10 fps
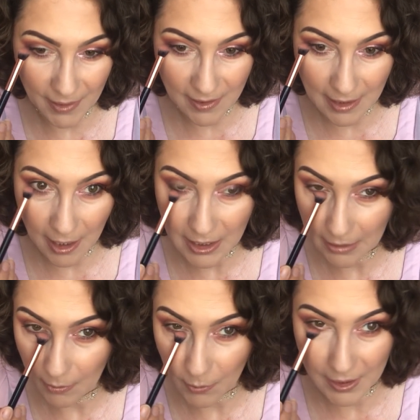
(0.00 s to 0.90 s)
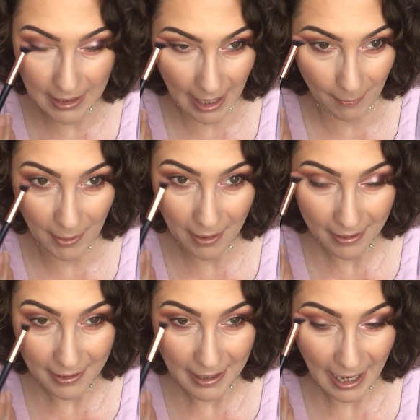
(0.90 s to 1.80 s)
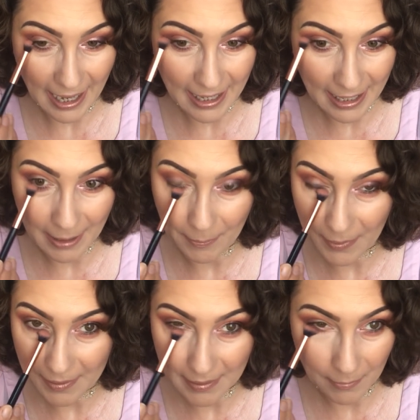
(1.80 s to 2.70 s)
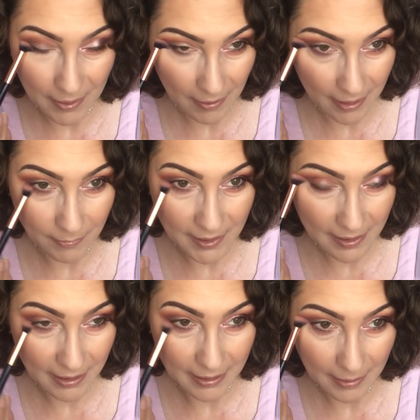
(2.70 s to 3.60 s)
stutter or stammer sometimes.